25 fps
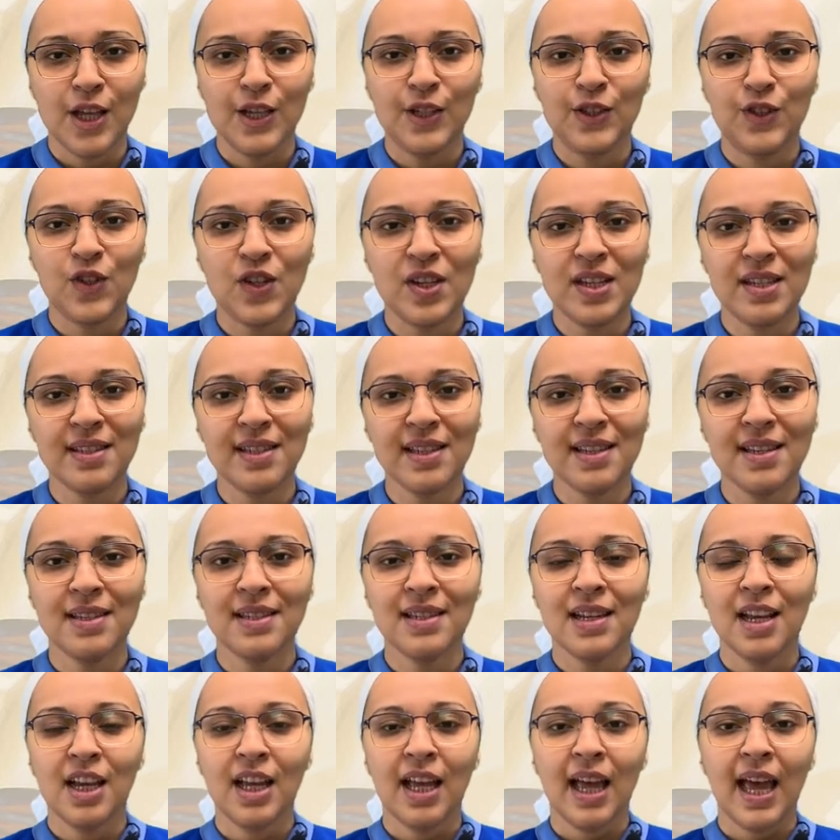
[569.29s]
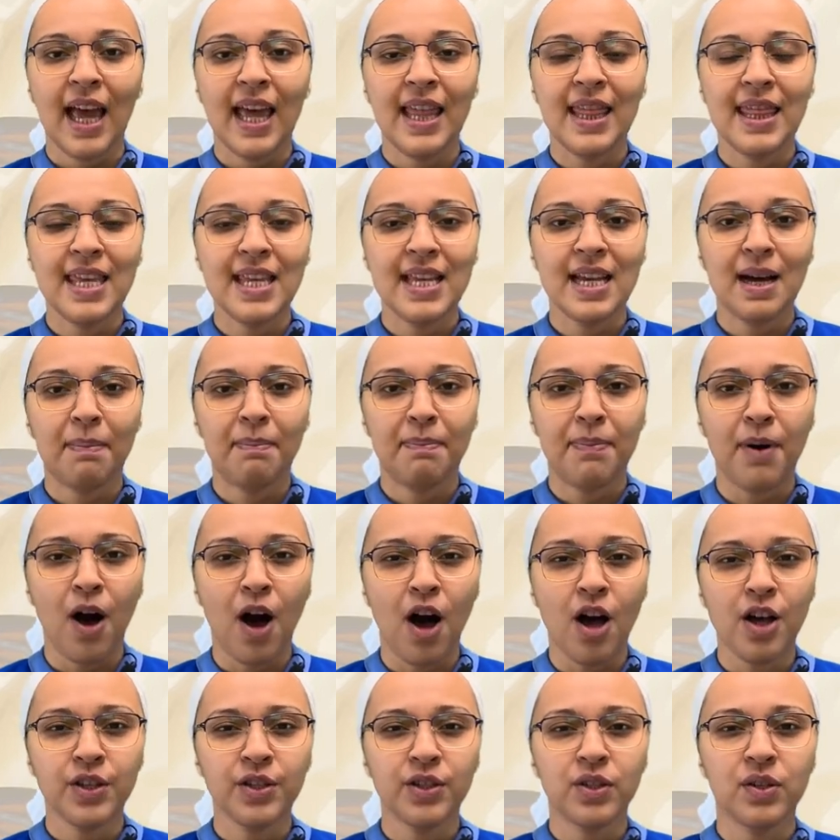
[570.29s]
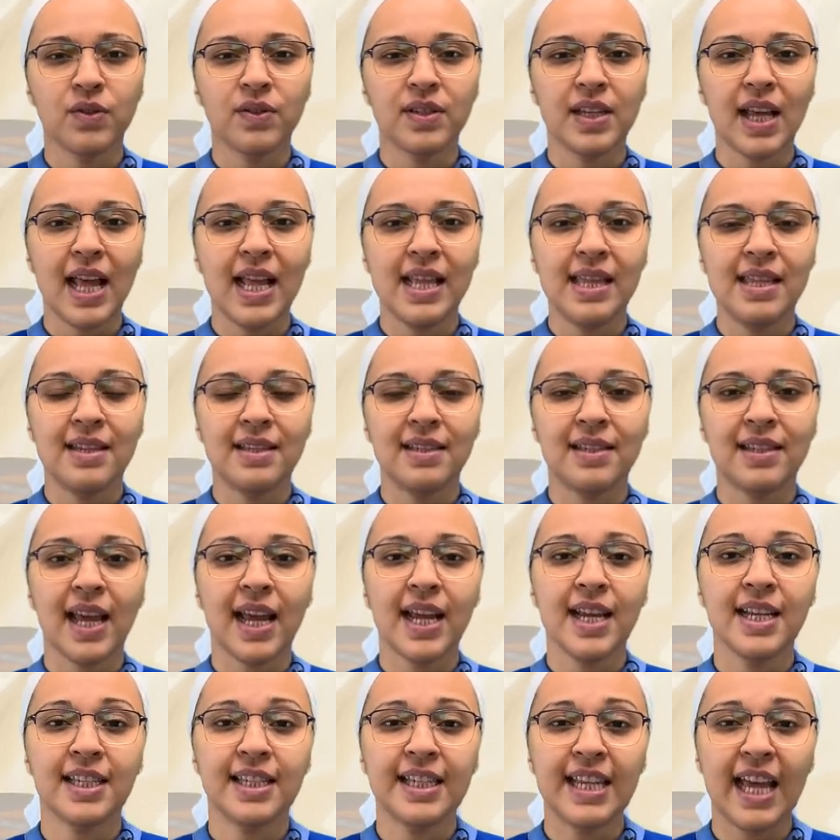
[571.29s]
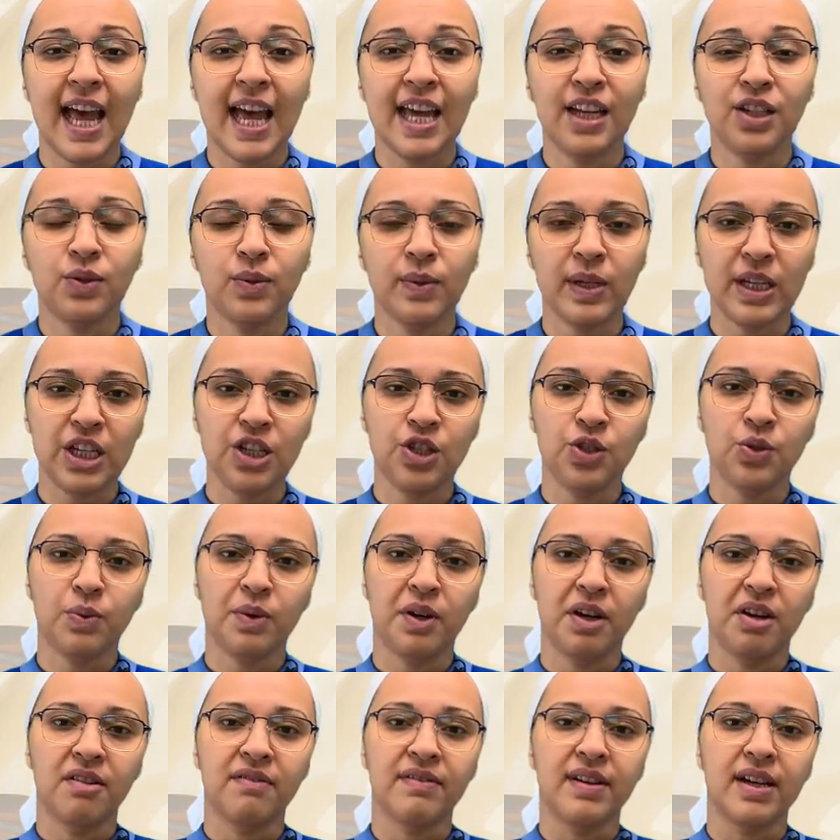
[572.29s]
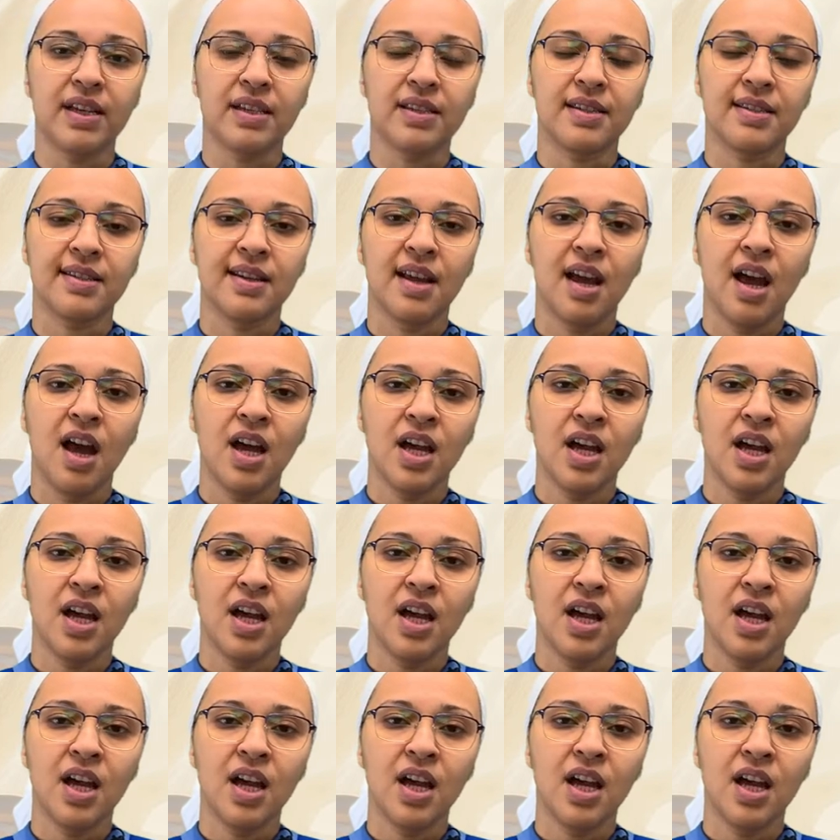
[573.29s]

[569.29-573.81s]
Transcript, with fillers: Jesus and the apostles and the saints, and to each one of us.